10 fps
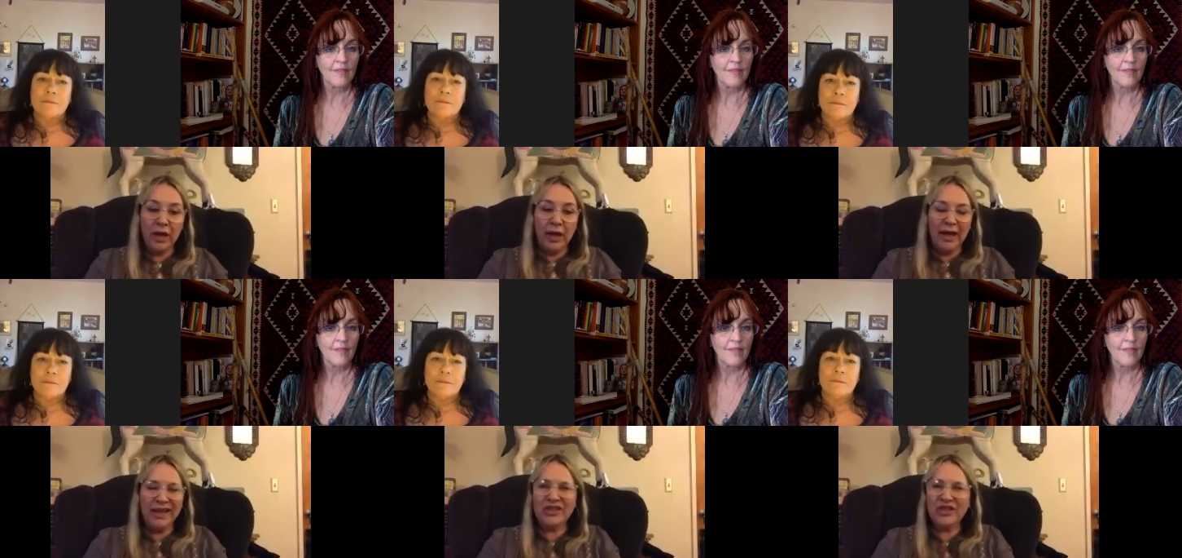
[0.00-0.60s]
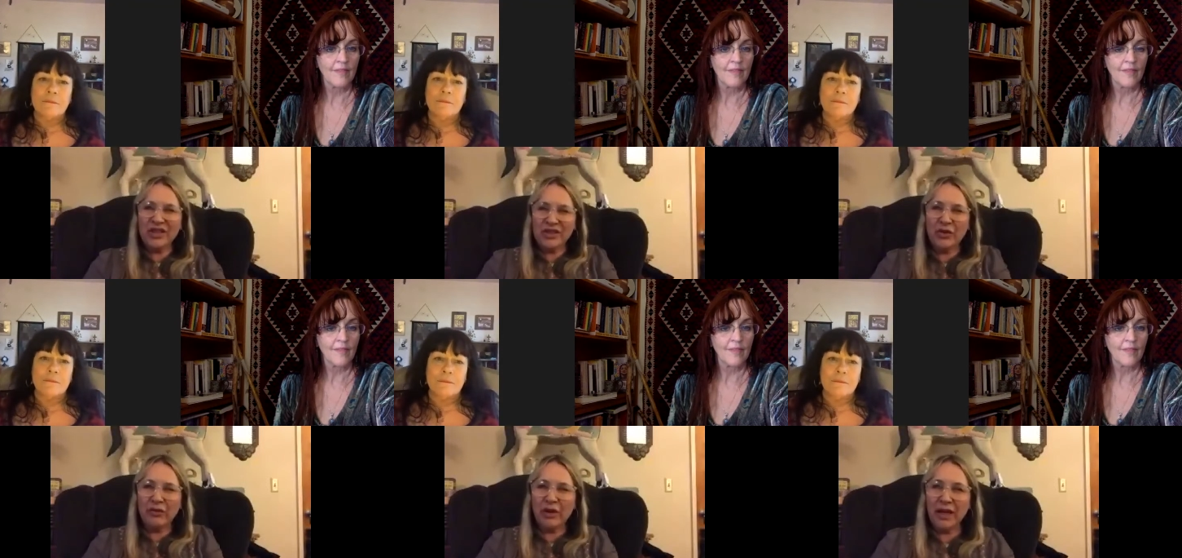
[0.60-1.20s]
Speaker 1: is just
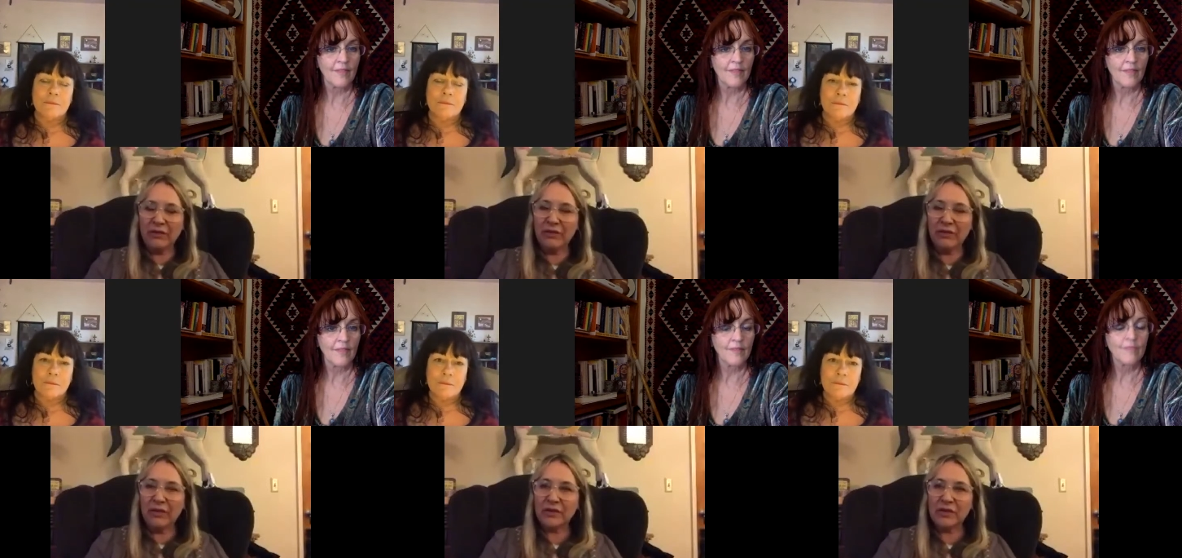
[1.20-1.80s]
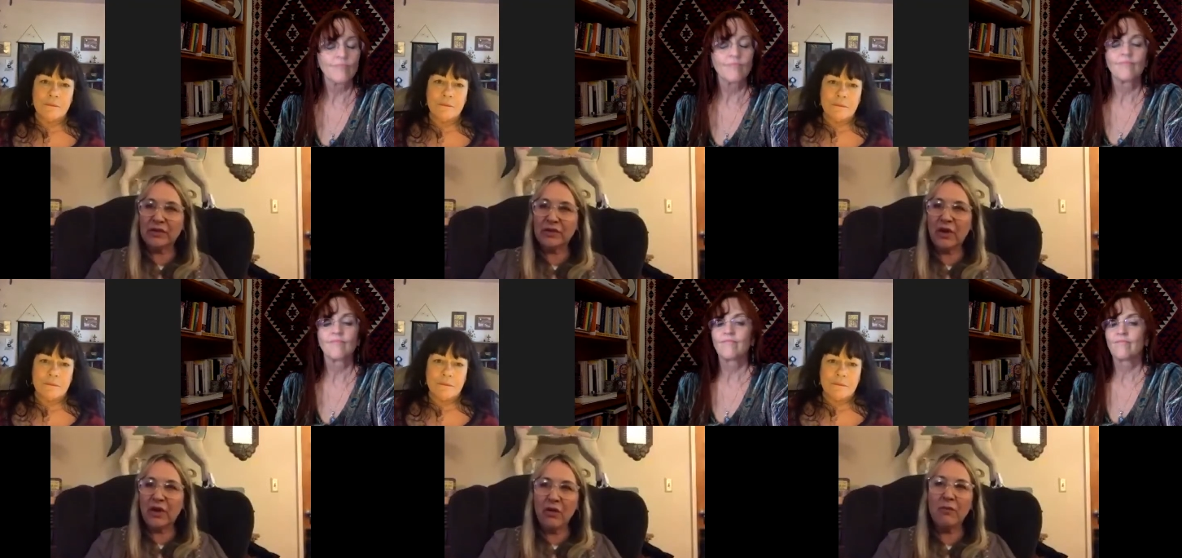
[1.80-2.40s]
grief. There's
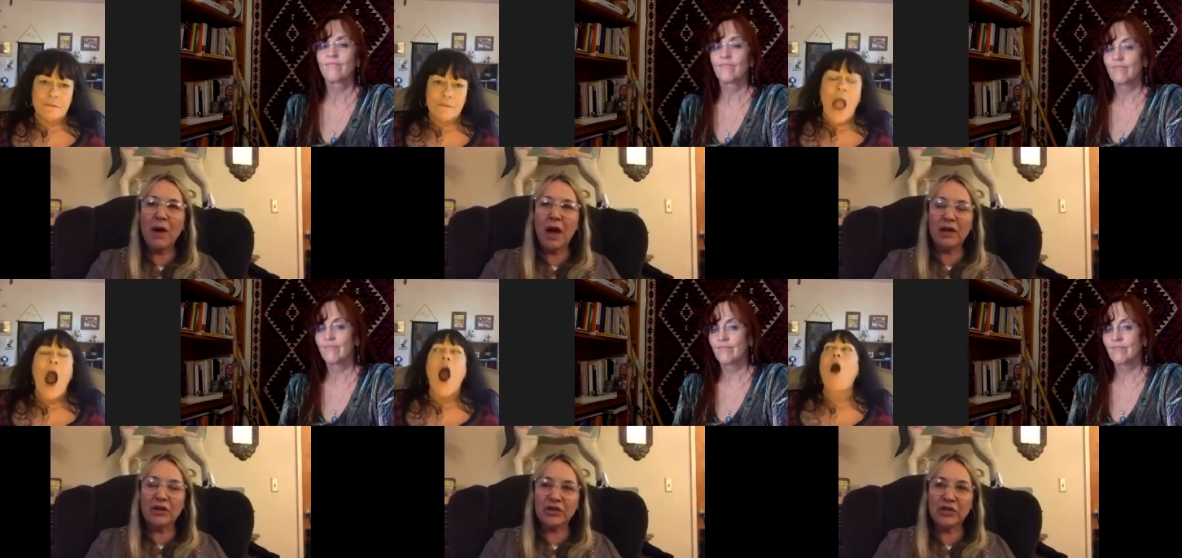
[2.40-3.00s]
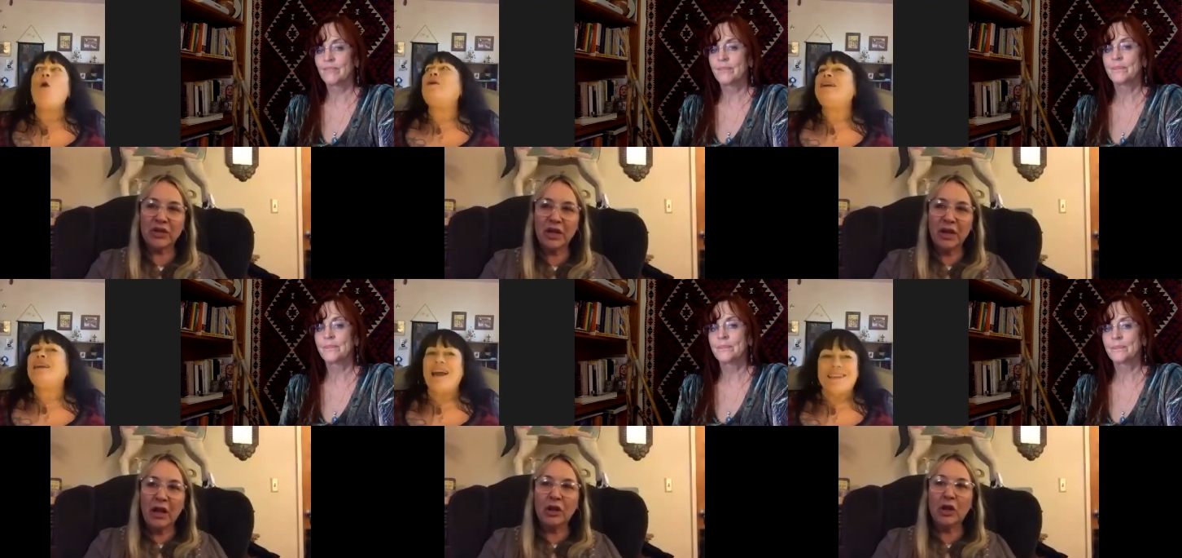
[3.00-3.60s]
so much. Oh,
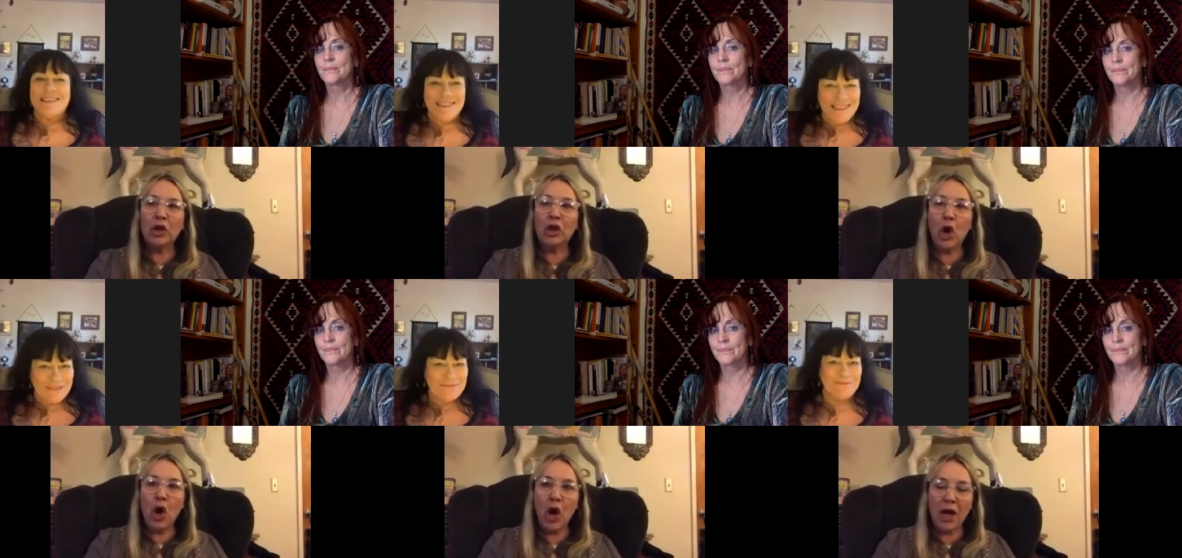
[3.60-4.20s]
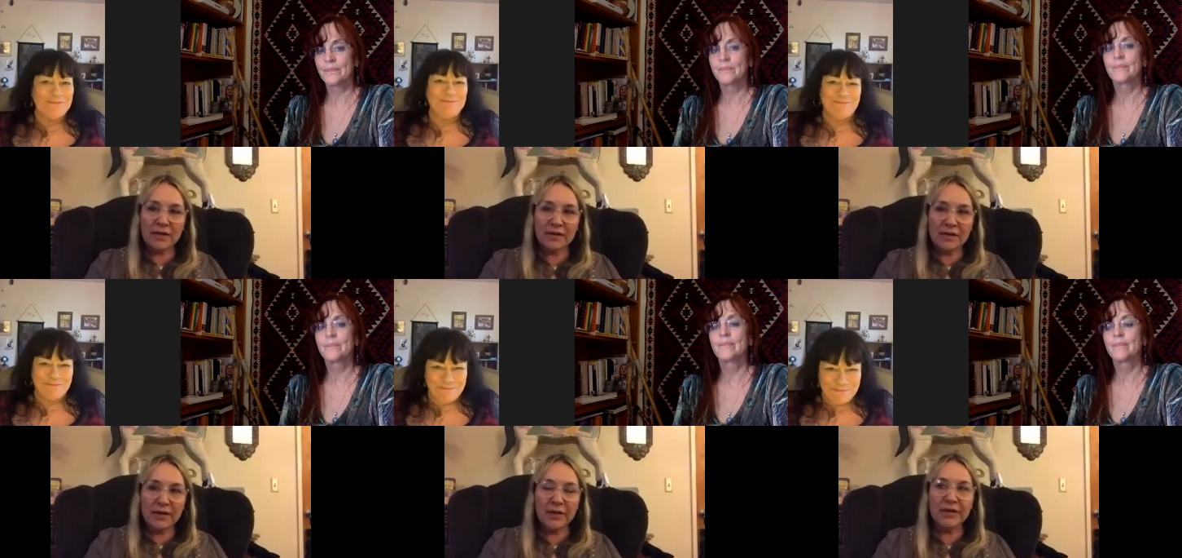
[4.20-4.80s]
yes.
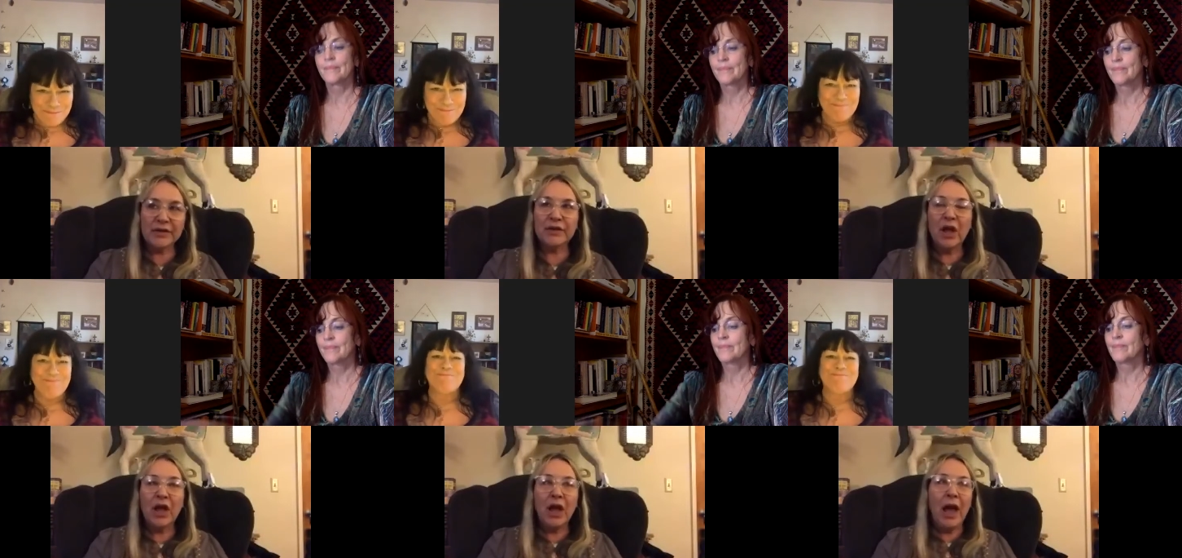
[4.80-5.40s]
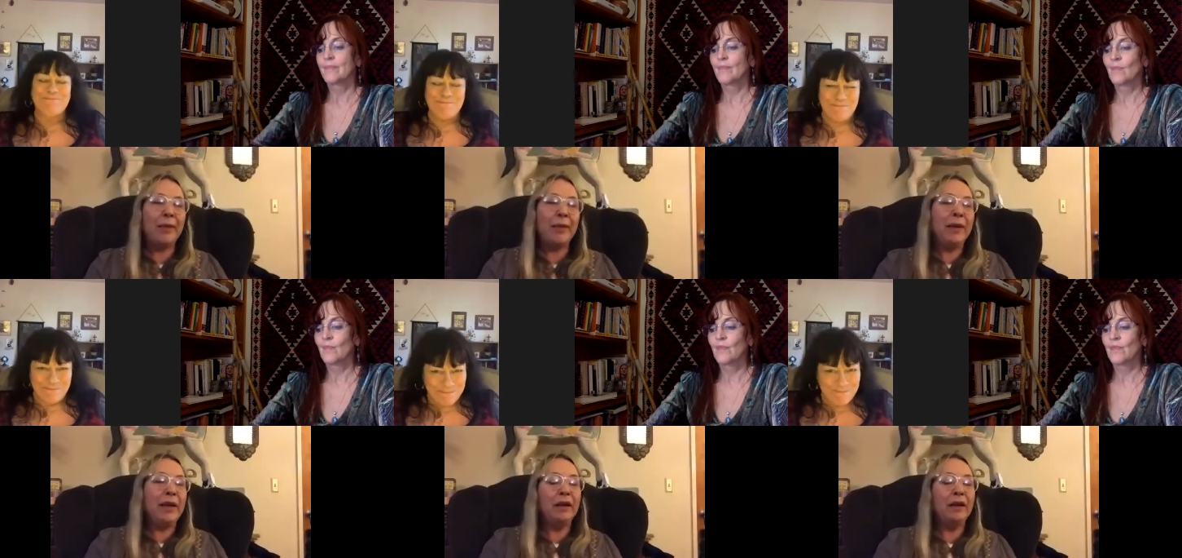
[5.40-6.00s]
There is, I mean,
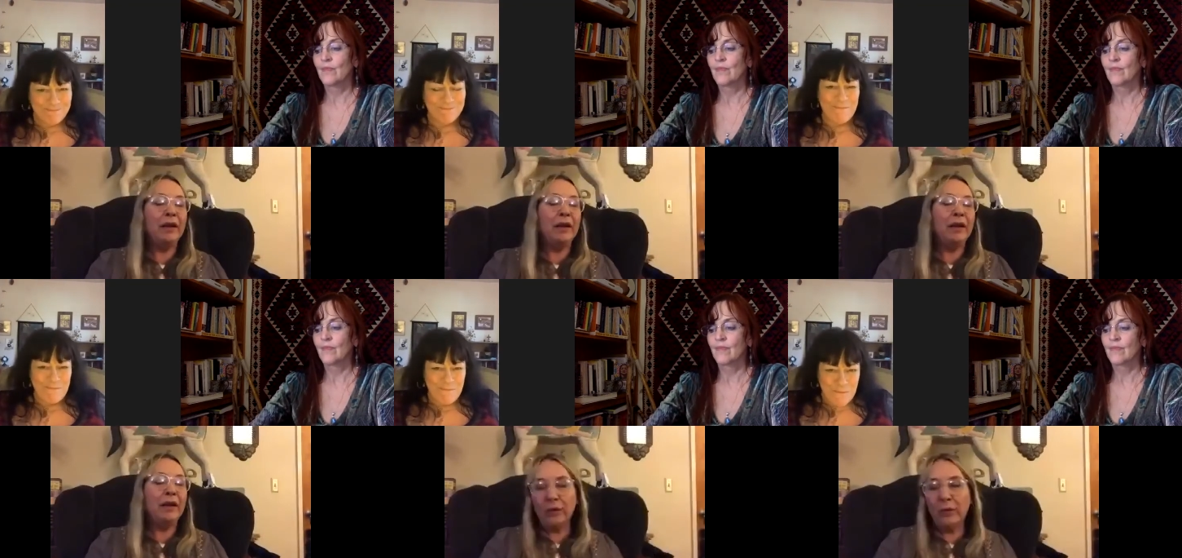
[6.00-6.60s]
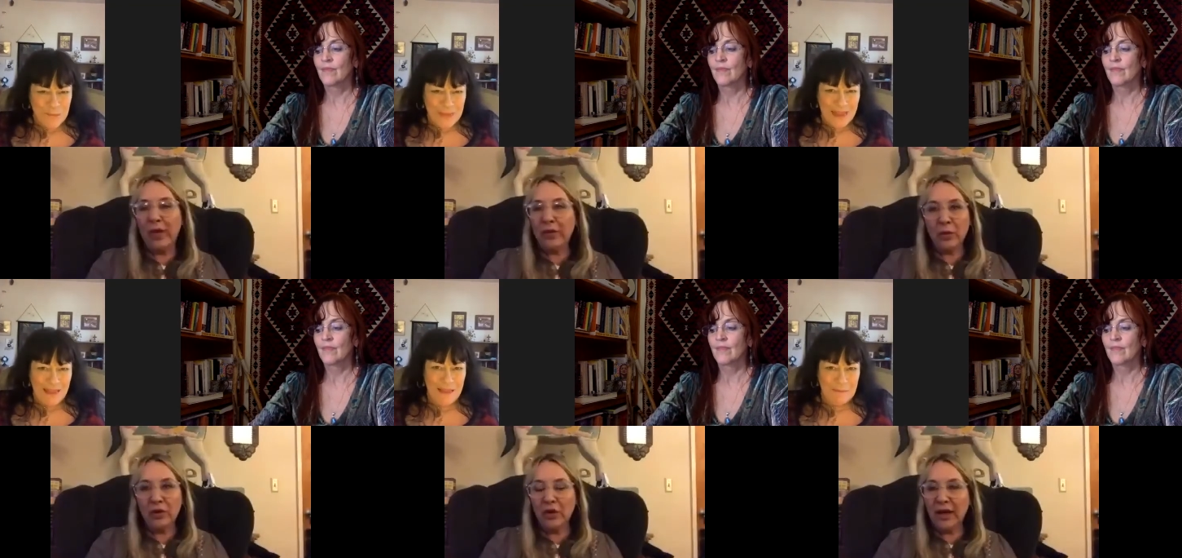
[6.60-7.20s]
you know, when whether we're
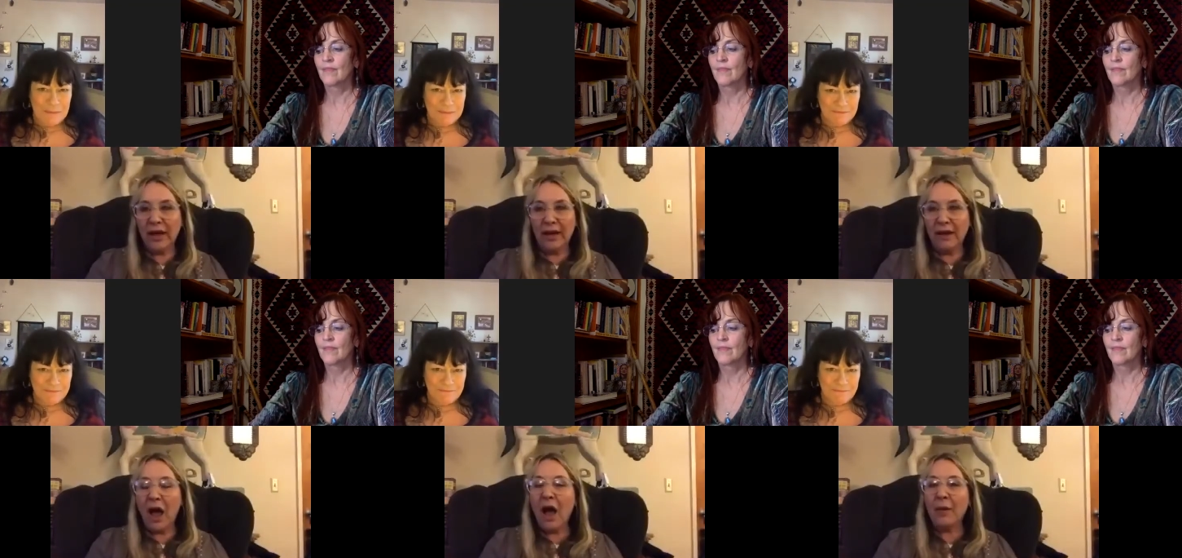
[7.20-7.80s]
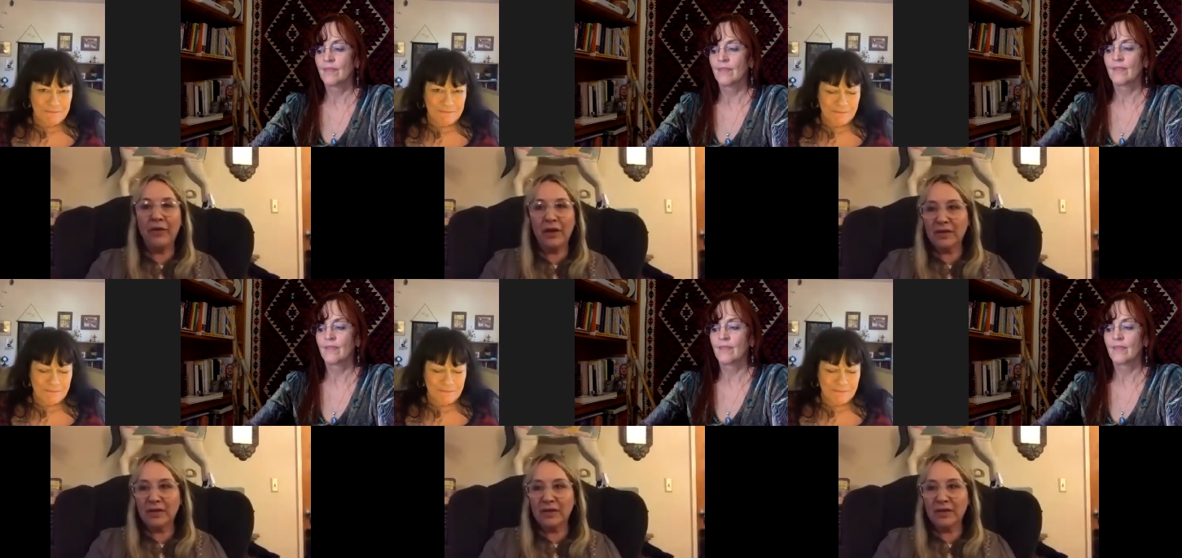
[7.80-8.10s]
looking at the obvious